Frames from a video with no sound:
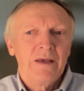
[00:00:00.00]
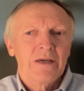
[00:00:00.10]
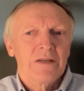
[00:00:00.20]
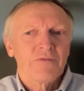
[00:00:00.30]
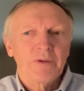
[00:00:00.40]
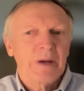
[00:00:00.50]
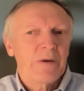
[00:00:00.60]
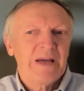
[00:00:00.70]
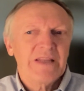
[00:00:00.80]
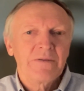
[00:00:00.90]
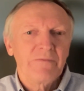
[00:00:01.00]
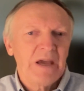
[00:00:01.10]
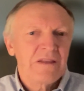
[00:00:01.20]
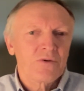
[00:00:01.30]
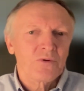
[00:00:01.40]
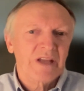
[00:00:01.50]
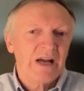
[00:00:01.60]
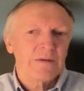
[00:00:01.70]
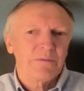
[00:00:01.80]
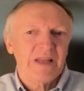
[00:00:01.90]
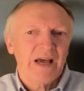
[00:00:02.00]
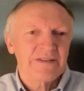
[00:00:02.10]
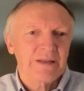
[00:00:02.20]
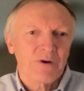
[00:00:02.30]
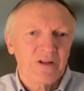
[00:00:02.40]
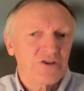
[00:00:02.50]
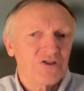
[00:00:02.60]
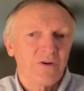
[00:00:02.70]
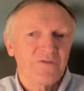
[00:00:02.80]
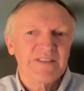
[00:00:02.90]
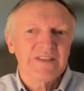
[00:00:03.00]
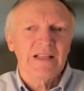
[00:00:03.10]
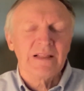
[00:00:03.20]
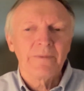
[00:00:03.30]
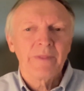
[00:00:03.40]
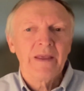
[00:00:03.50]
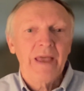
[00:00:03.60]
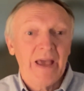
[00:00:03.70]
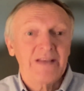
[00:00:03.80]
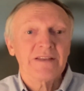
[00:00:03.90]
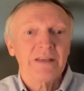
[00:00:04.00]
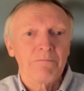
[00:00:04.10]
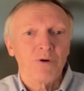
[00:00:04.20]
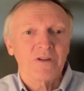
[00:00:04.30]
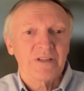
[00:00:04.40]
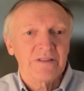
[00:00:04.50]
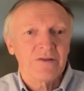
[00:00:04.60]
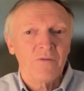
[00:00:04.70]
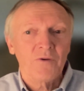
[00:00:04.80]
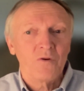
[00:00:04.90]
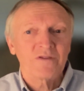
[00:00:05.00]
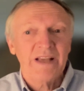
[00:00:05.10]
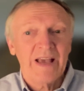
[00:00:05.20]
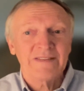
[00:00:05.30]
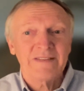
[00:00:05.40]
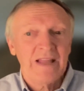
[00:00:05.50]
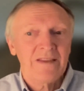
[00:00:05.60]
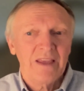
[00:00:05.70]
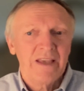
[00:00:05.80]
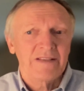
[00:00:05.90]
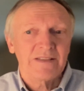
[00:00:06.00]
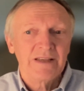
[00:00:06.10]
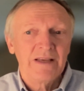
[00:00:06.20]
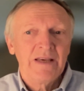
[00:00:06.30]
it would be quite in vain to decarbonize the production of steel, as important, of course, as that is,